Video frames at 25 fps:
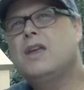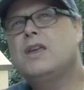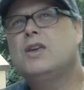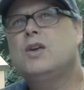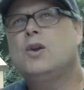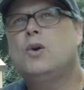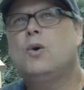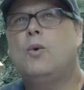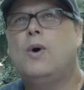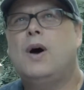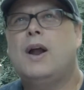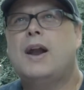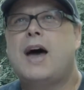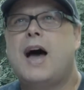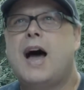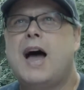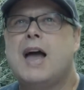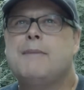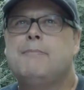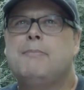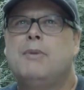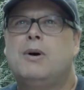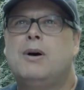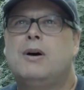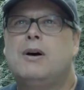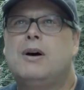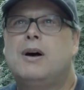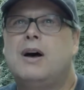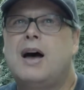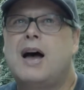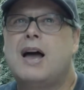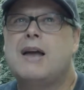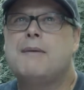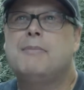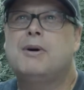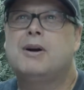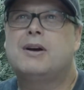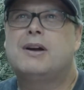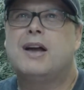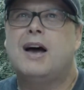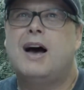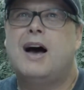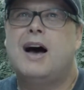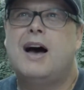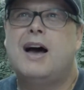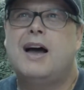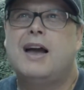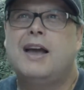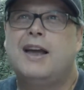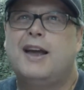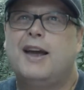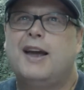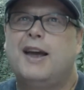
You know what? I'm a guy,